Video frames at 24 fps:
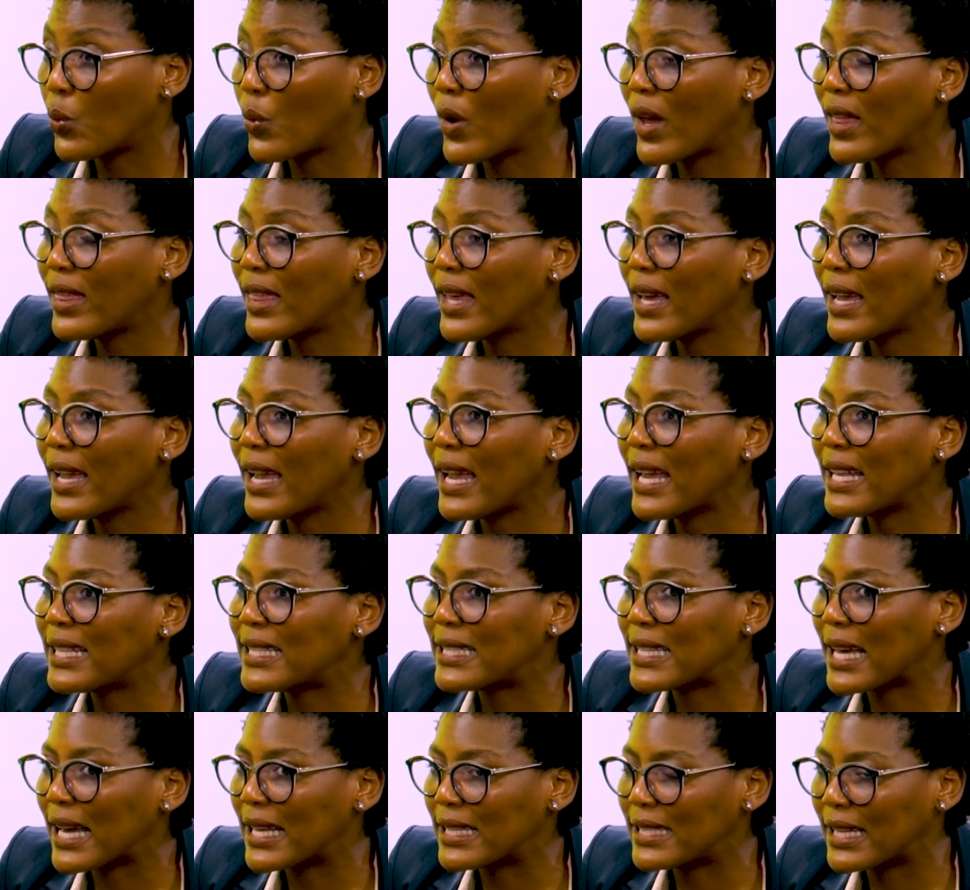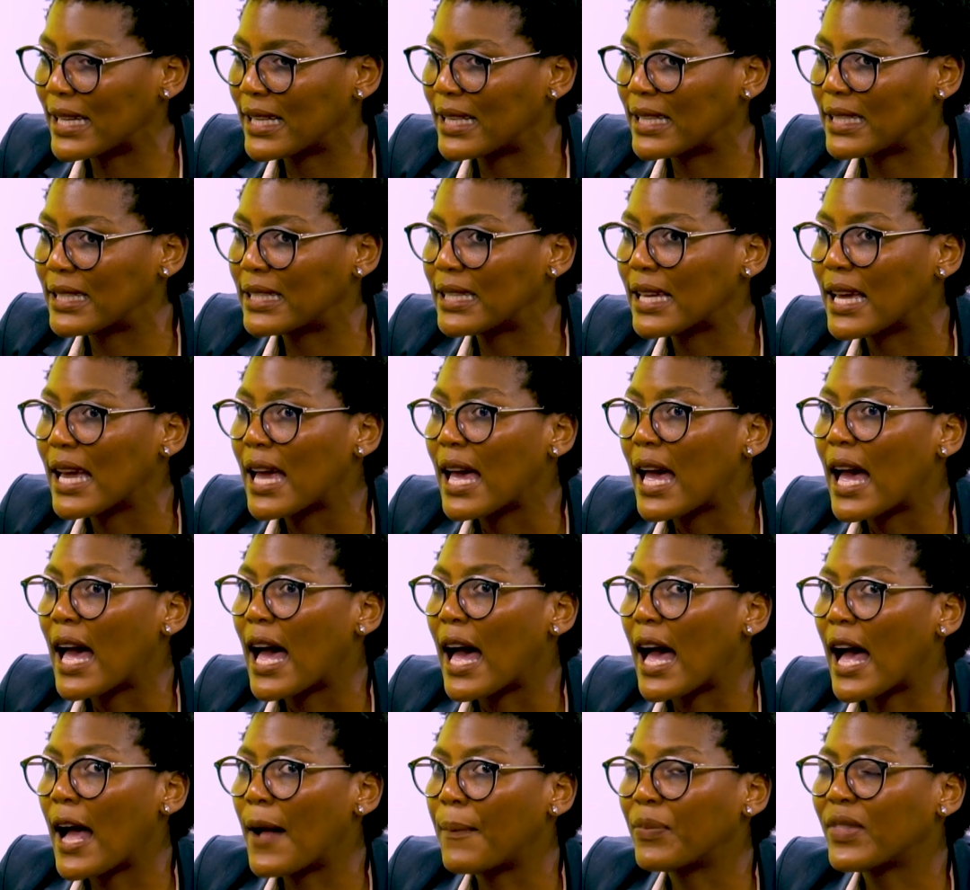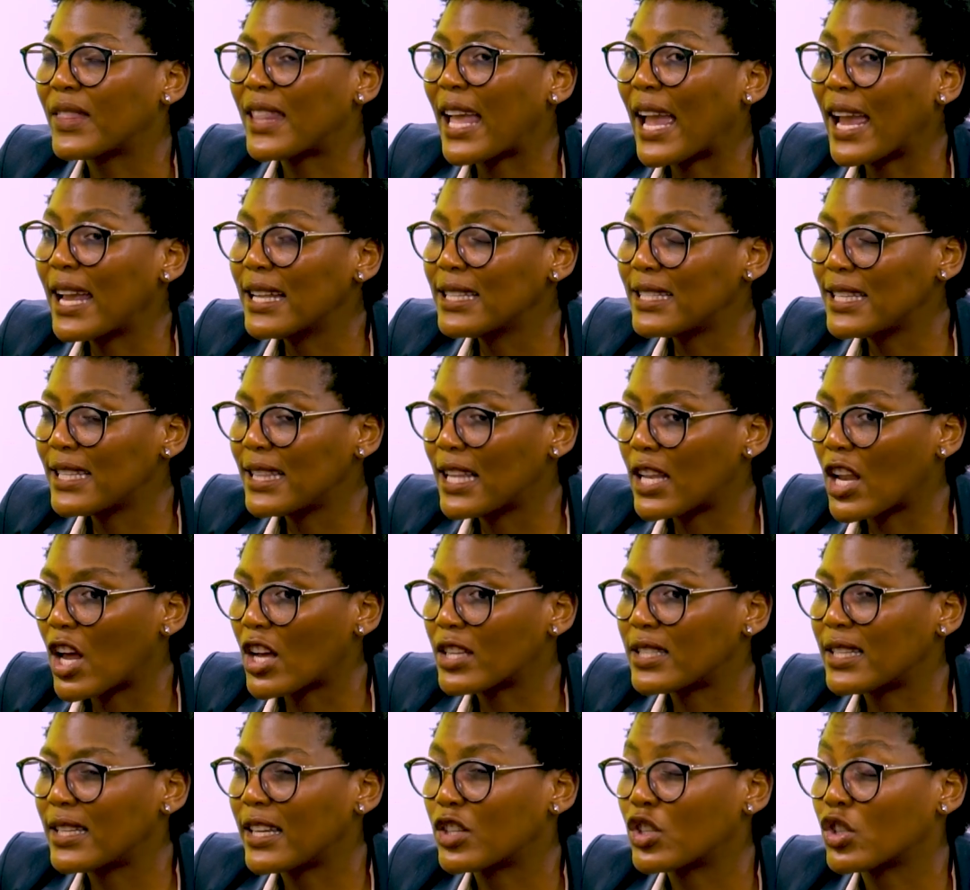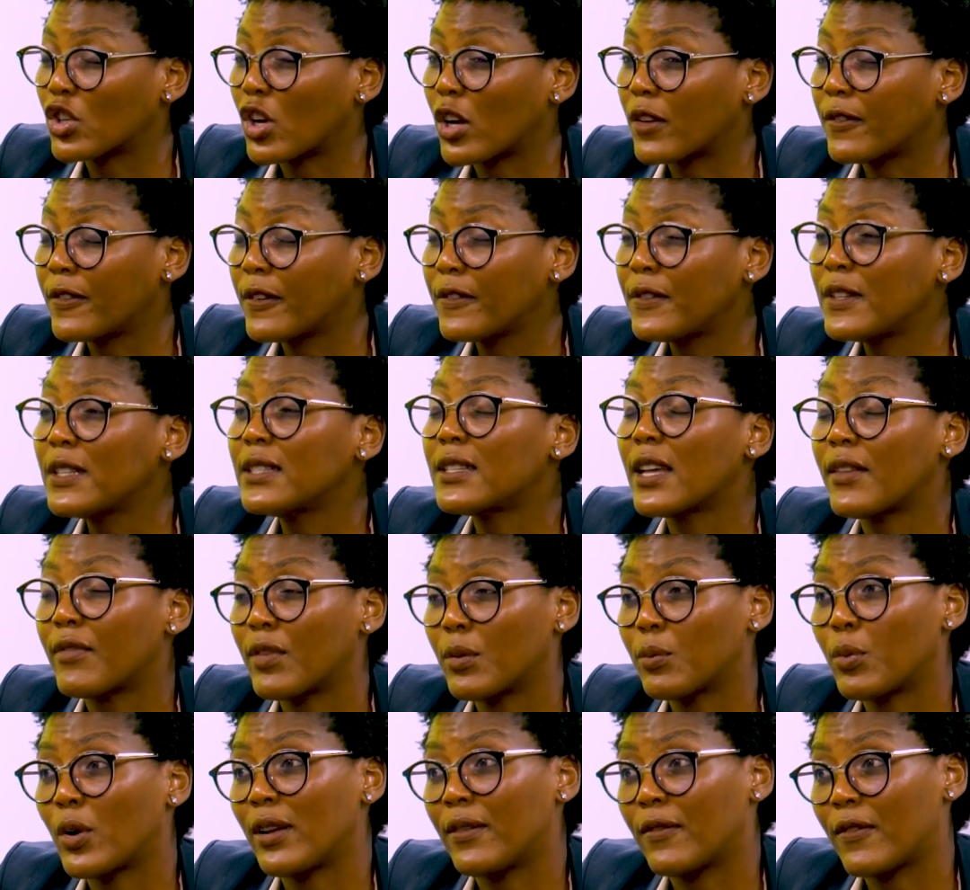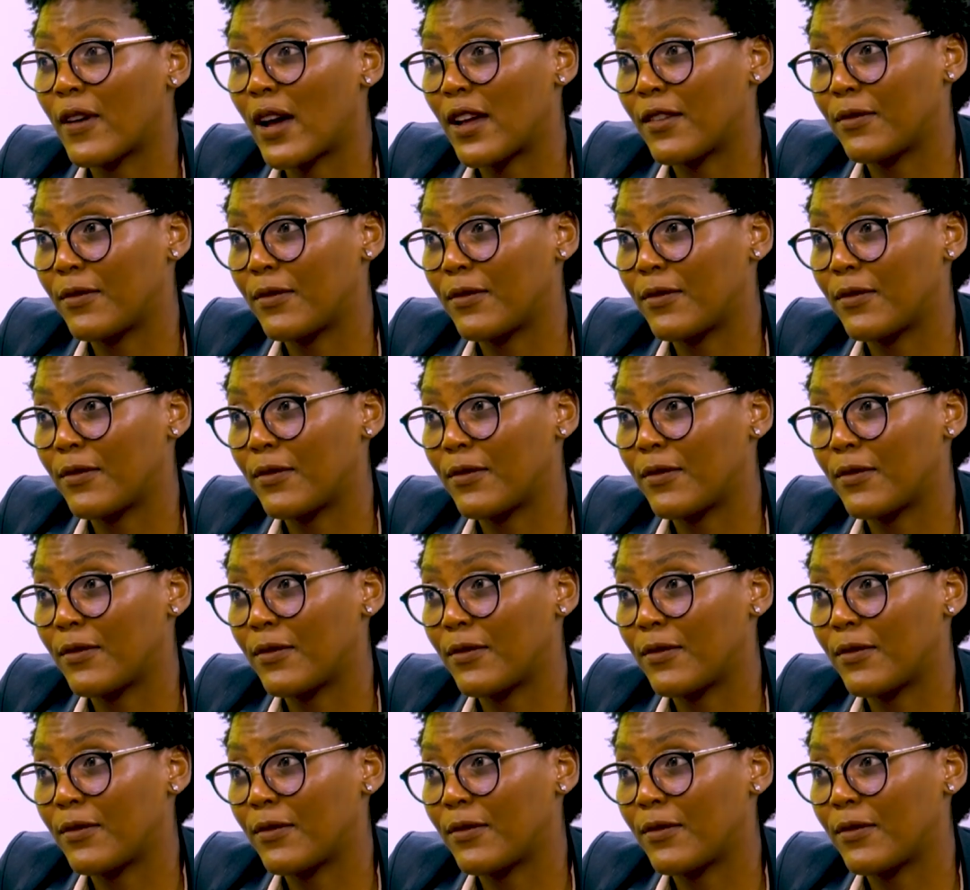Whether it does it, the ANC in the last election got 57.5%